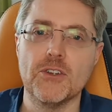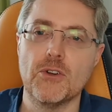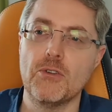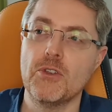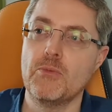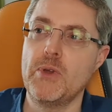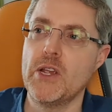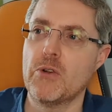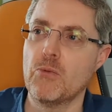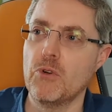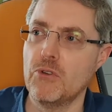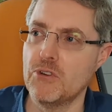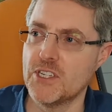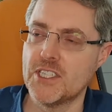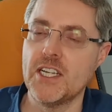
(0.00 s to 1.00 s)
or that we're
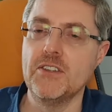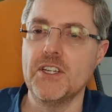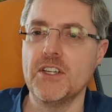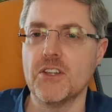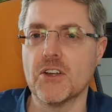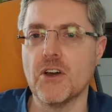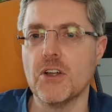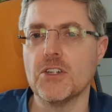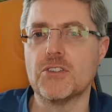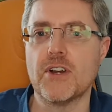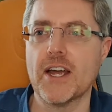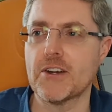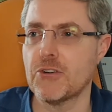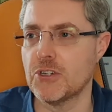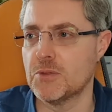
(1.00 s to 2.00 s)
rescinding the
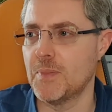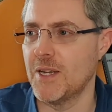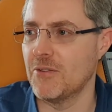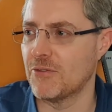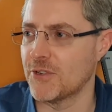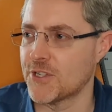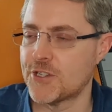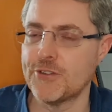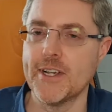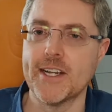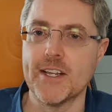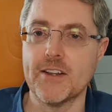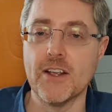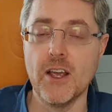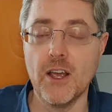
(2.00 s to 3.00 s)
contract, or it's been frustrated.